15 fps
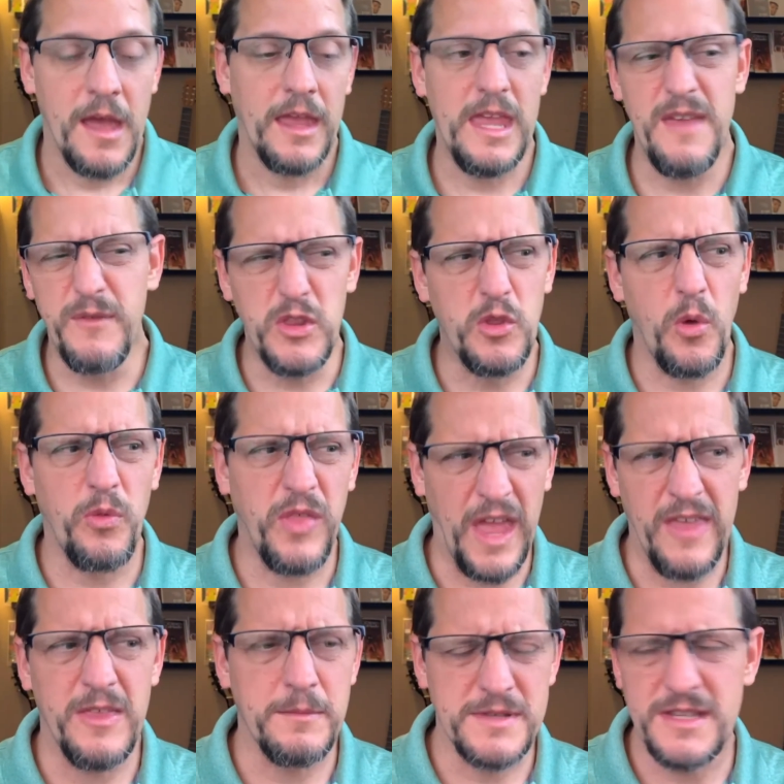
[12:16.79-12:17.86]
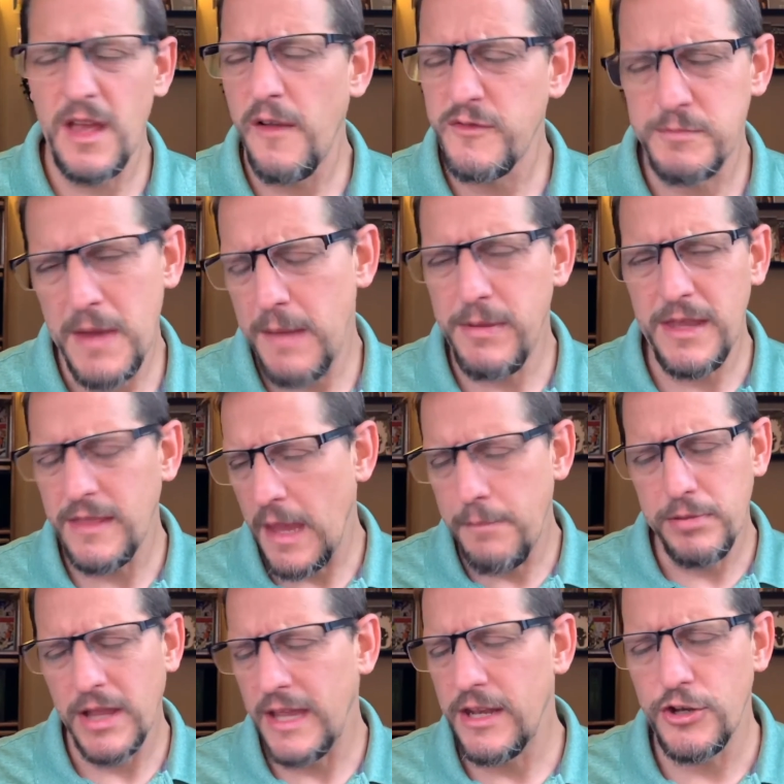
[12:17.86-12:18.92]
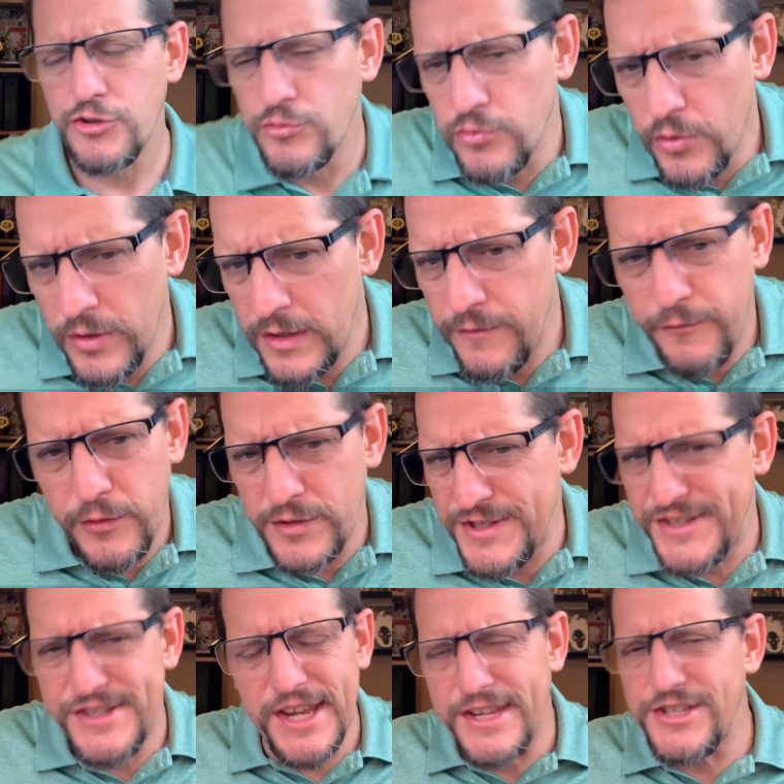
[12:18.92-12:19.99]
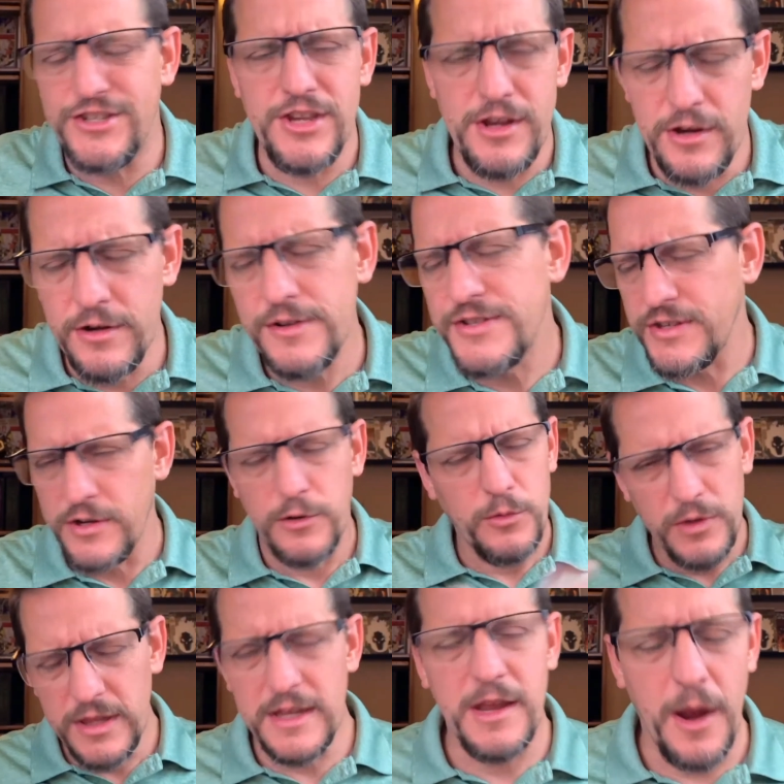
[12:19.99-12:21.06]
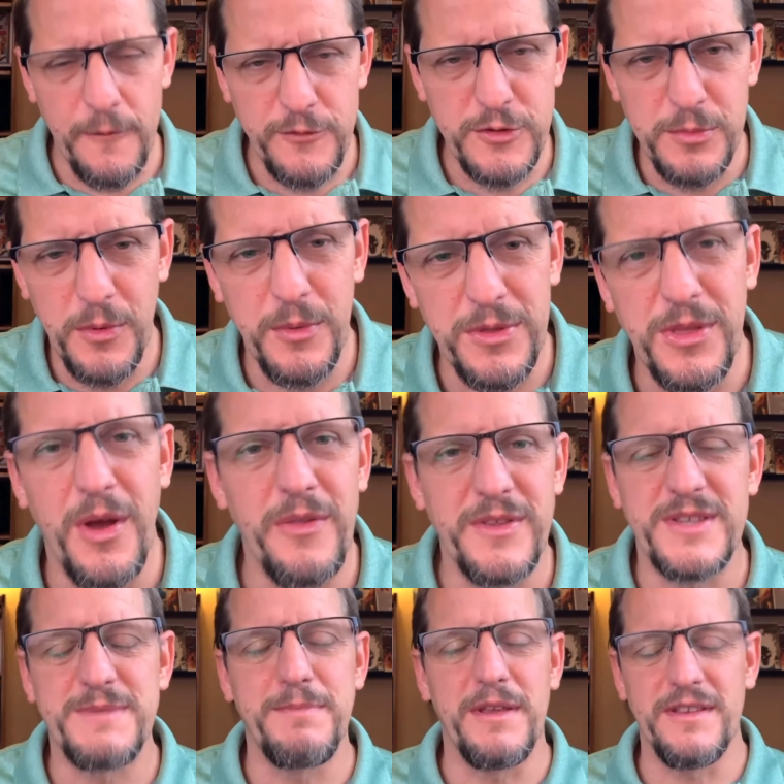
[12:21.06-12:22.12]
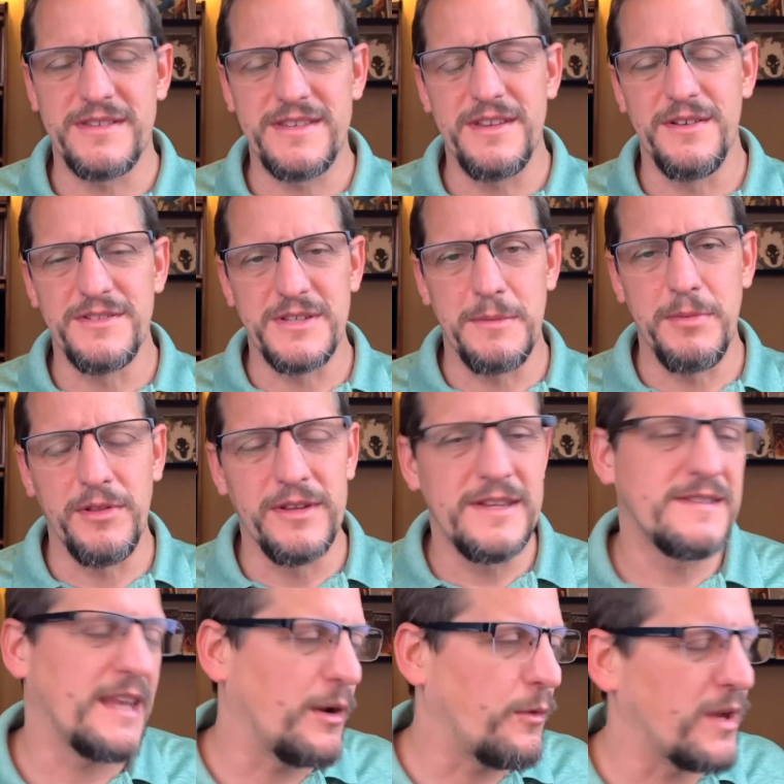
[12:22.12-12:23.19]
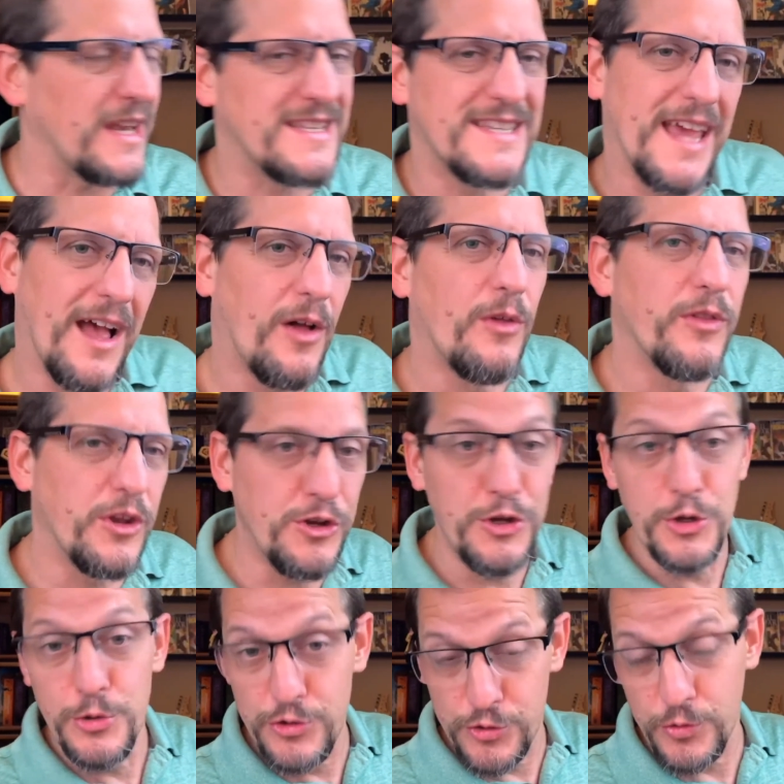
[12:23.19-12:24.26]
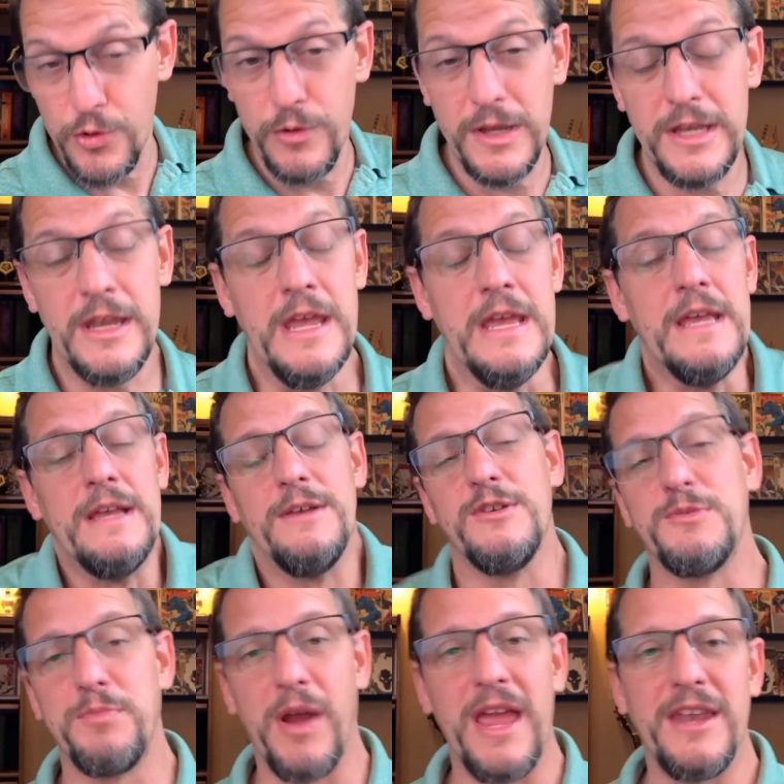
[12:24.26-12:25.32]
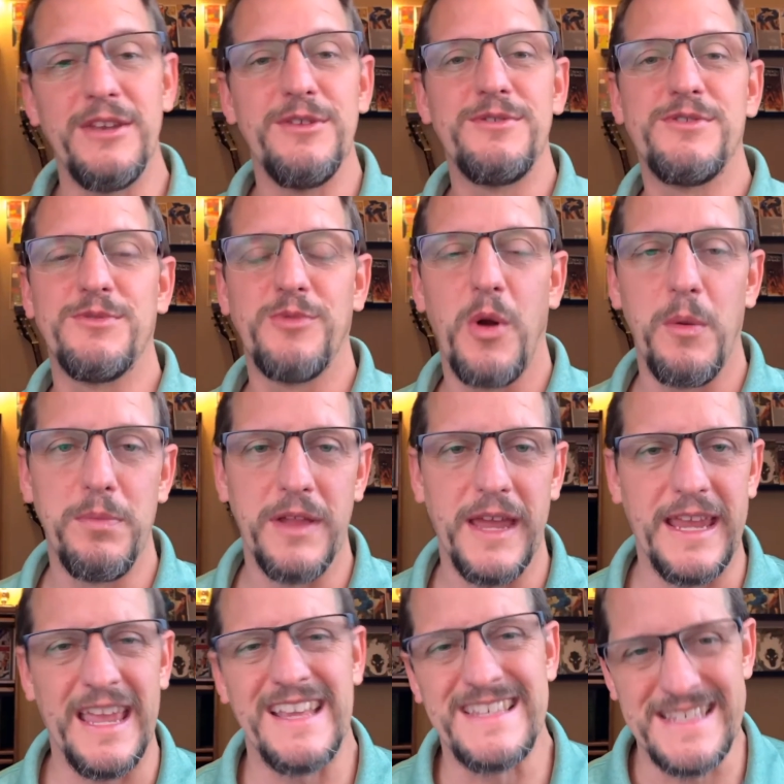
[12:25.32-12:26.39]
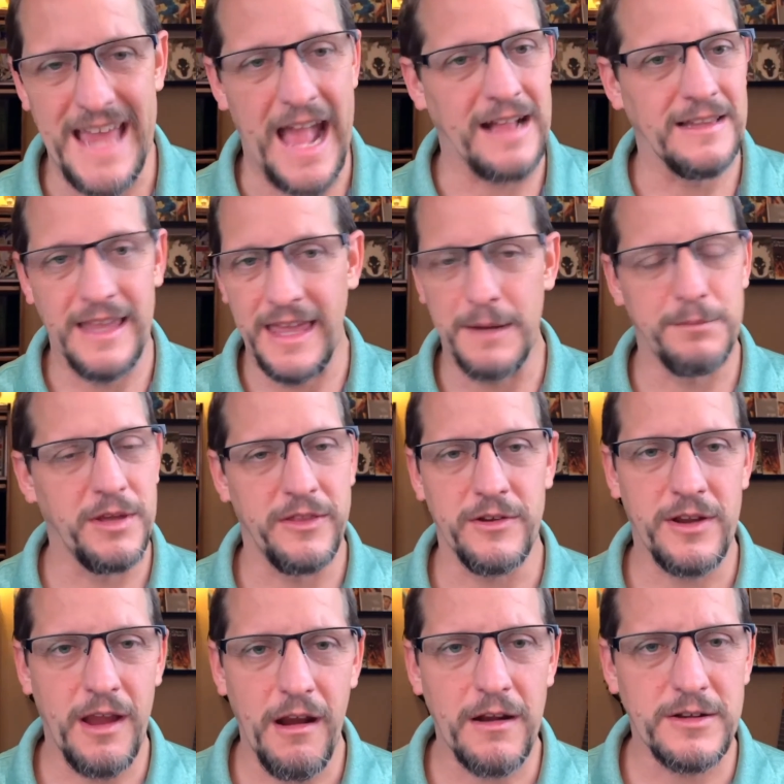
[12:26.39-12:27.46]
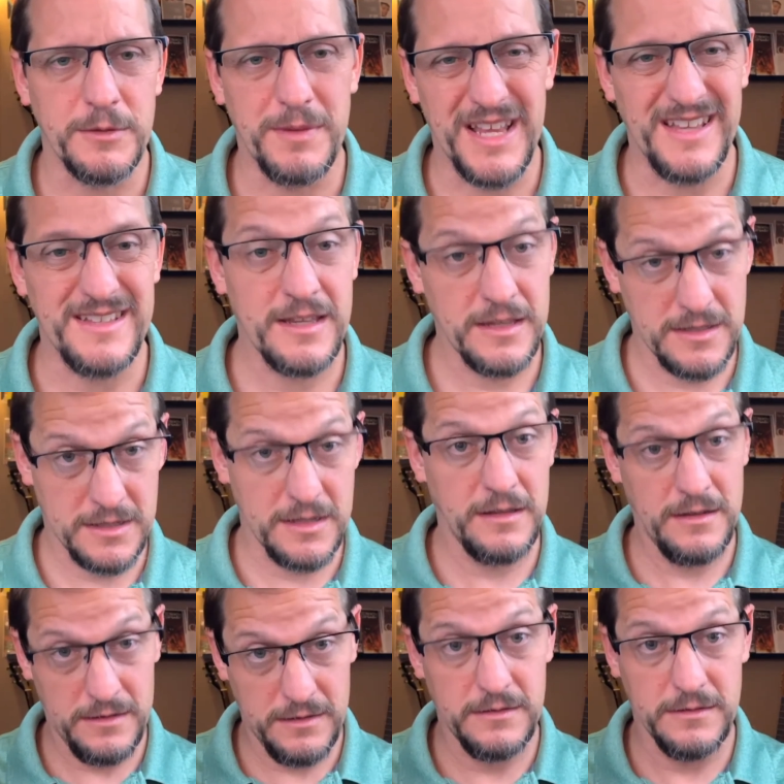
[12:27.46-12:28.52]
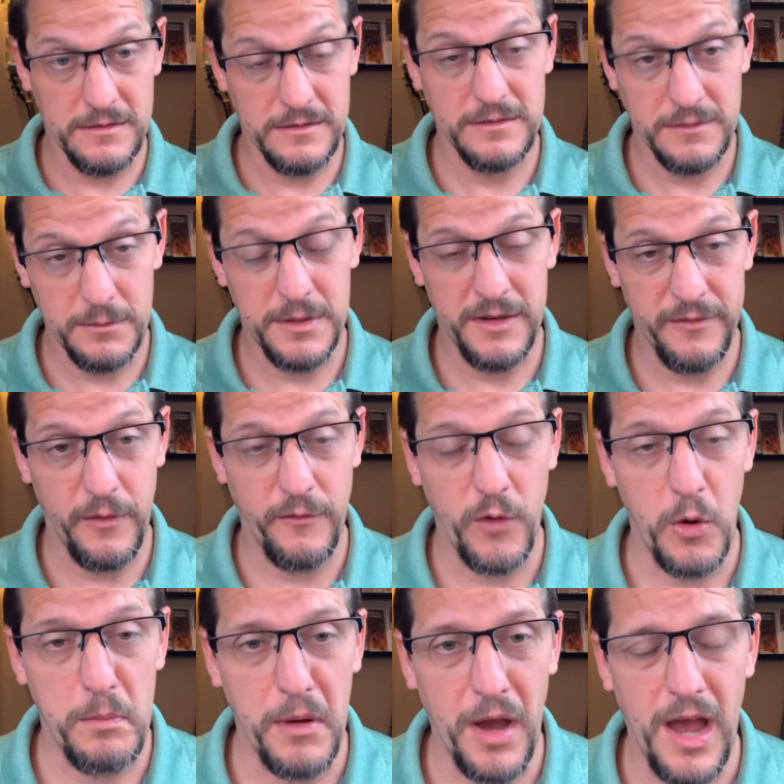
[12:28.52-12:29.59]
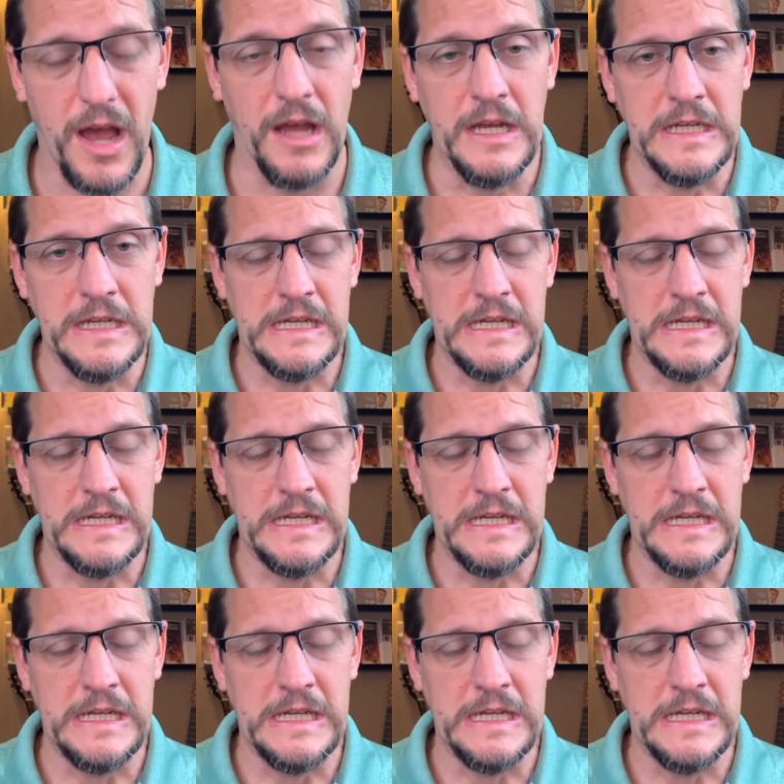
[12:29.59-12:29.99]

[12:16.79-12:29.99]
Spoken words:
Even though they themselves, maybe they played a druid for 6 years and are really comfortable with all the skills and abilities, they don't want to tell the new druid who's brand new to role-playing exactly how to play their character, because that's kind of, a little bit of a faux pas.